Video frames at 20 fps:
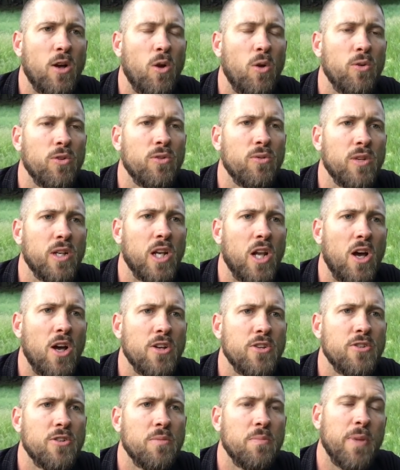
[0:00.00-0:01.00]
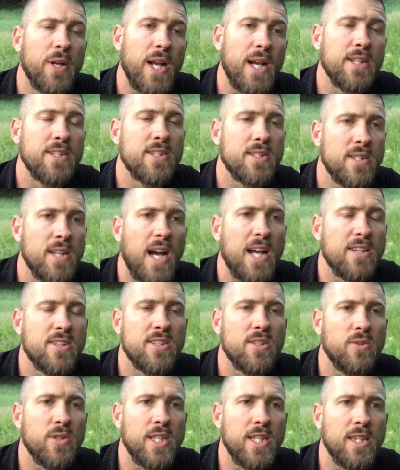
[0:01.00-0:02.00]
older and larger, but I
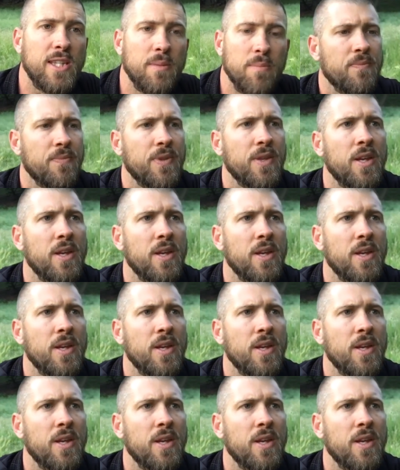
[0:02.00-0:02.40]
still eat them.